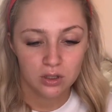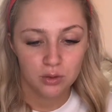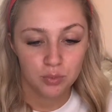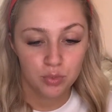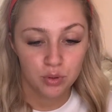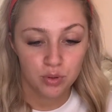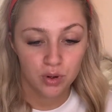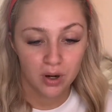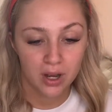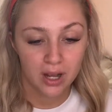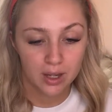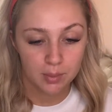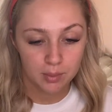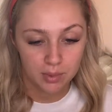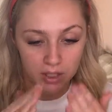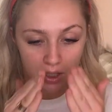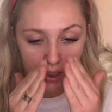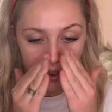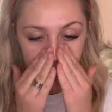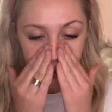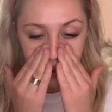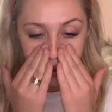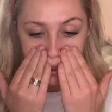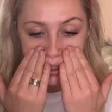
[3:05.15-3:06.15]

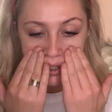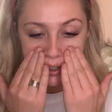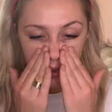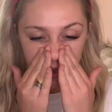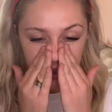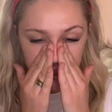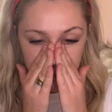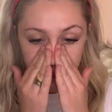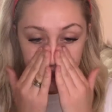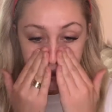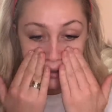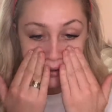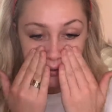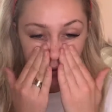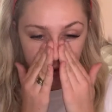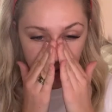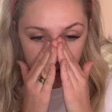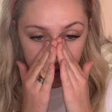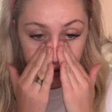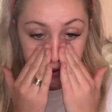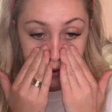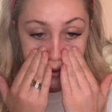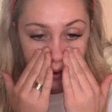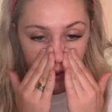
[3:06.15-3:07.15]
primer on a day
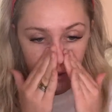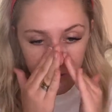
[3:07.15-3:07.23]
that